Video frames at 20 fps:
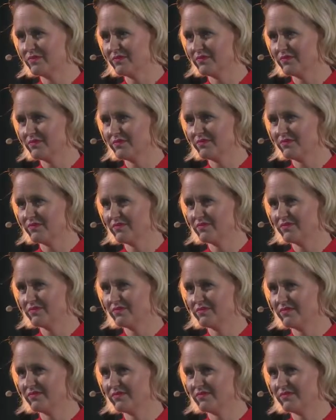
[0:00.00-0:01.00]

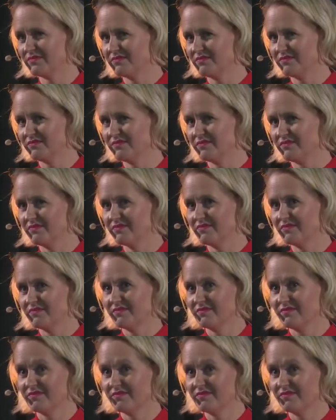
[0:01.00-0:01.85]
No one is speaking in this clip.